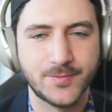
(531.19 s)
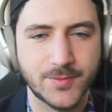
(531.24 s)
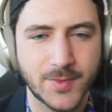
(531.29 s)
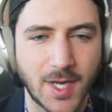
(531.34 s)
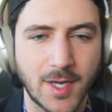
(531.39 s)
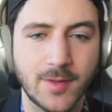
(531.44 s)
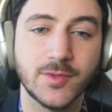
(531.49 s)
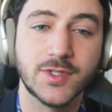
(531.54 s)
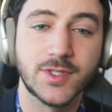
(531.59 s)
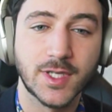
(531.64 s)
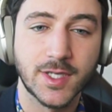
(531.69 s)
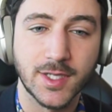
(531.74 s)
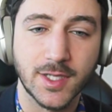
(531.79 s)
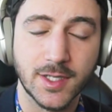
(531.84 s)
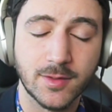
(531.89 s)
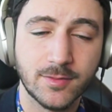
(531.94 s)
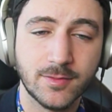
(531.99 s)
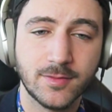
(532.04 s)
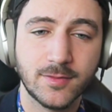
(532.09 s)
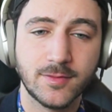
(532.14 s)
I'm just
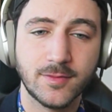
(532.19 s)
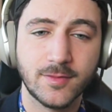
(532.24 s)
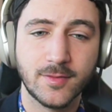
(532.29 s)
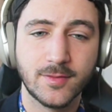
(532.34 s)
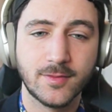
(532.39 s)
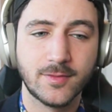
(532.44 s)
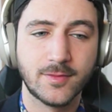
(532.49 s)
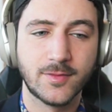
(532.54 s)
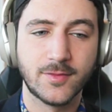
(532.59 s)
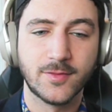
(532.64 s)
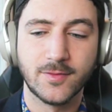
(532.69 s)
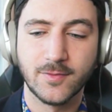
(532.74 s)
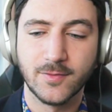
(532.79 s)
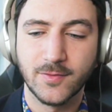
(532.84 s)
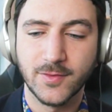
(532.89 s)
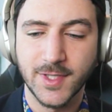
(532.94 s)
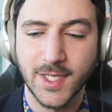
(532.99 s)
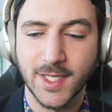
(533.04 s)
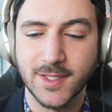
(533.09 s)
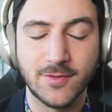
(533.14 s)
kidding.
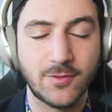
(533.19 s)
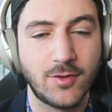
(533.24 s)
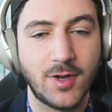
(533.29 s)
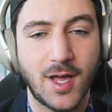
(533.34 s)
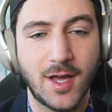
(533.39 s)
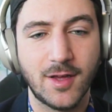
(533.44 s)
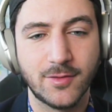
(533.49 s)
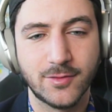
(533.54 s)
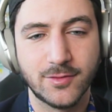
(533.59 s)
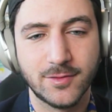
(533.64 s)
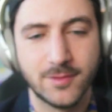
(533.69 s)
Fanatic for life.